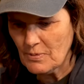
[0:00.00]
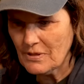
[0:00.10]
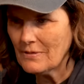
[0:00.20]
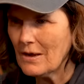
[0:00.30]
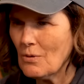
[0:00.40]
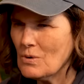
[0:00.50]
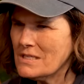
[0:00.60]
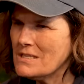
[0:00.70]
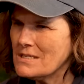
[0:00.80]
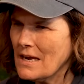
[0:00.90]
But then they,
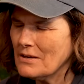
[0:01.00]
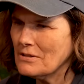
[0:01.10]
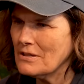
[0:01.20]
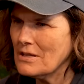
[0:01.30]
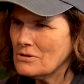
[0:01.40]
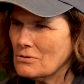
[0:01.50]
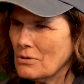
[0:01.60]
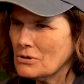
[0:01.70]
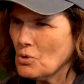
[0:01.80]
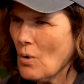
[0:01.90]
what's the second thing they do?
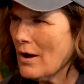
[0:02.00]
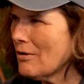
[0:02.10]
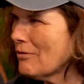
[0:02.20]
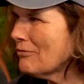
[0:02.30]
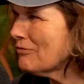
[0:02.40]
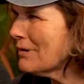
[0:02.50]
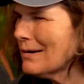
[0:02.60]
The twelve